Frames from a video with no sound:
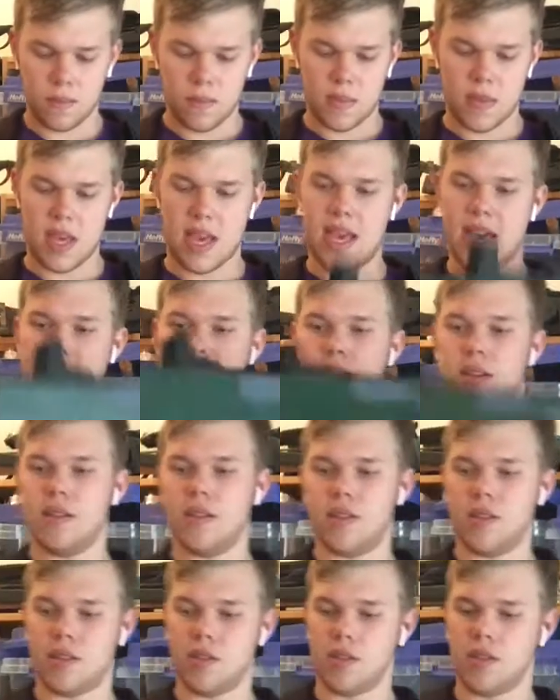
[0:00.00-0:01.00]

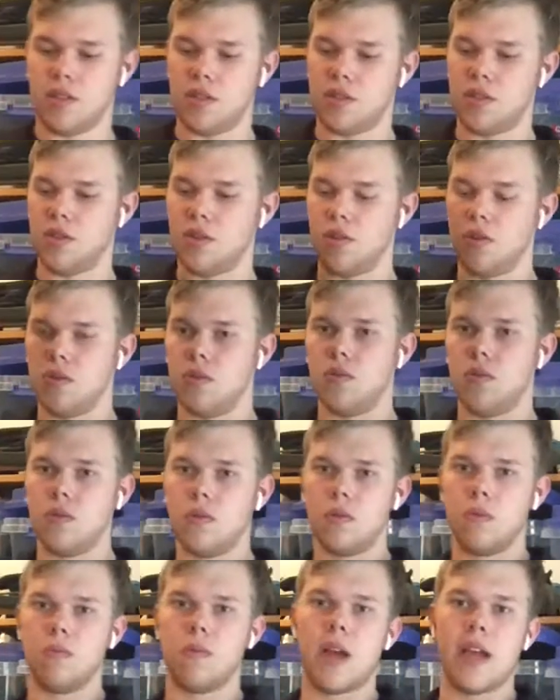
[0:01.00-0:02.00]
And so
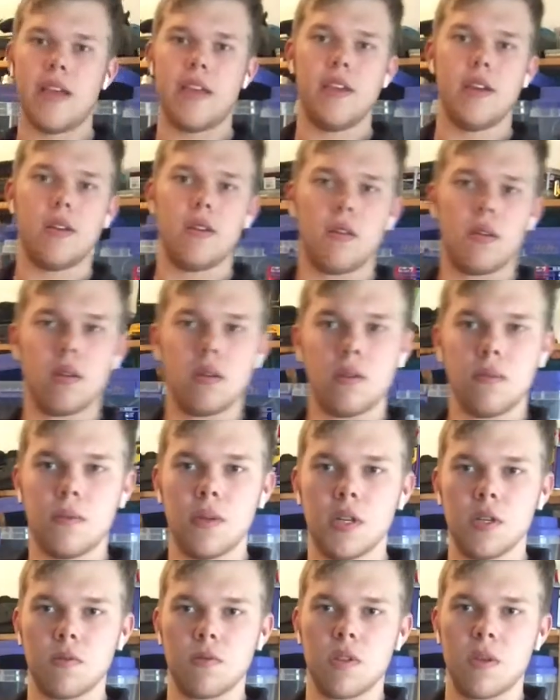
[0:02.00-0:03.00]
right here
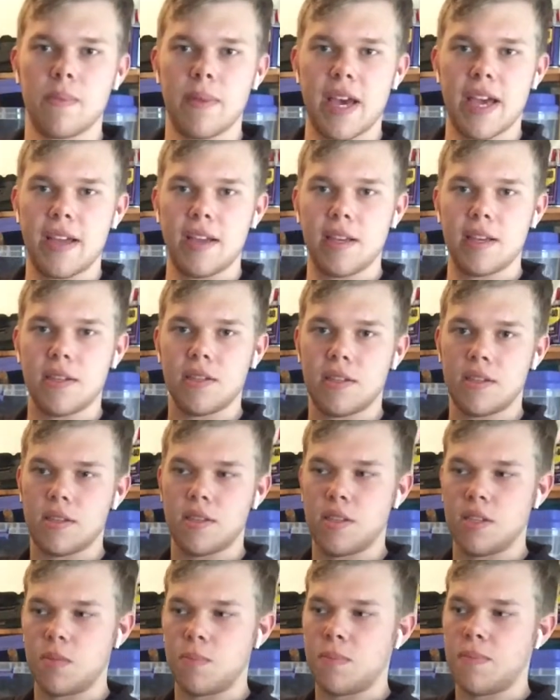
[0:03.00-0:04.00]
is where the mag is,
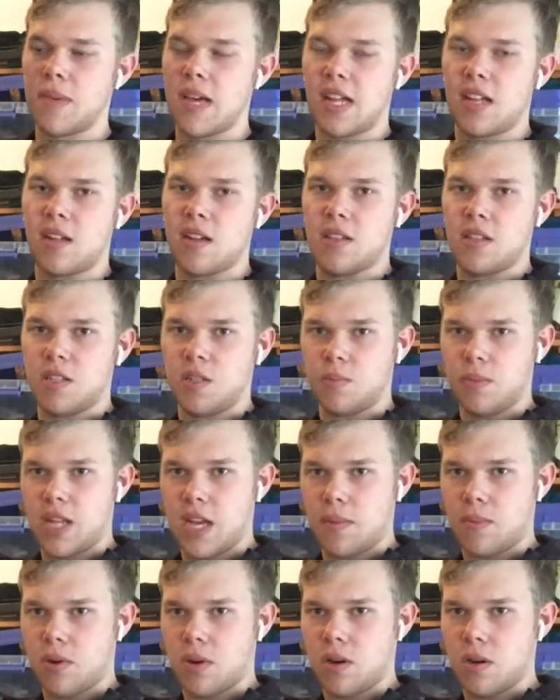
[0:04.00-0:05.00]
this
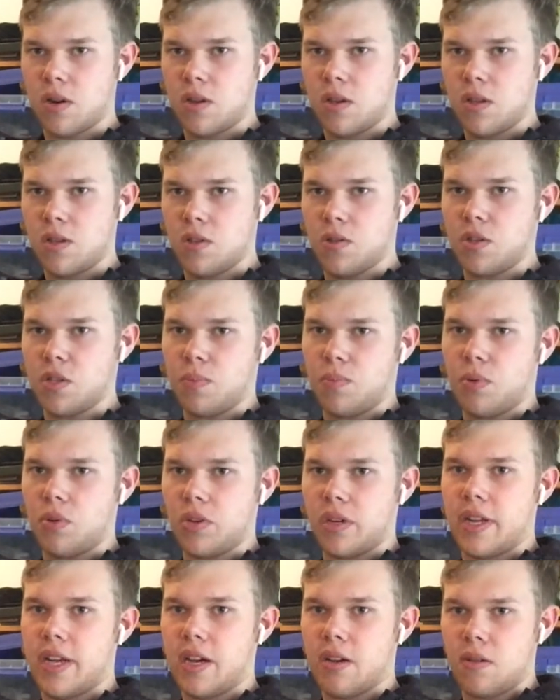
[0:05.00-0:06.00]
black part. You just
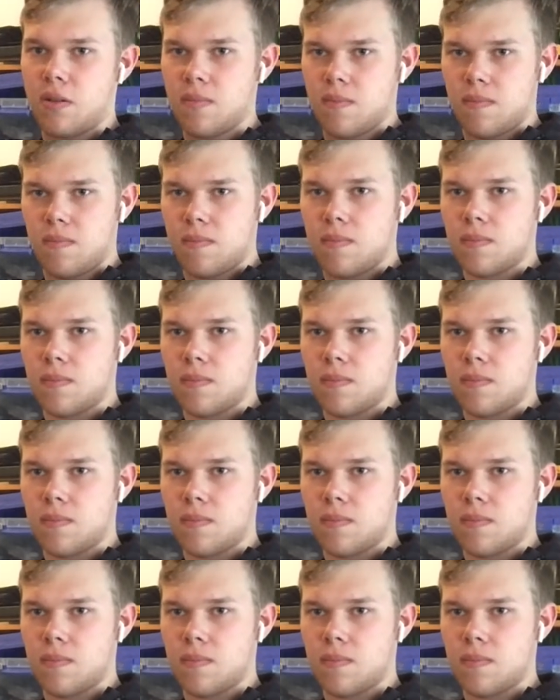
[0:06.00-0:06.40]
pull it out.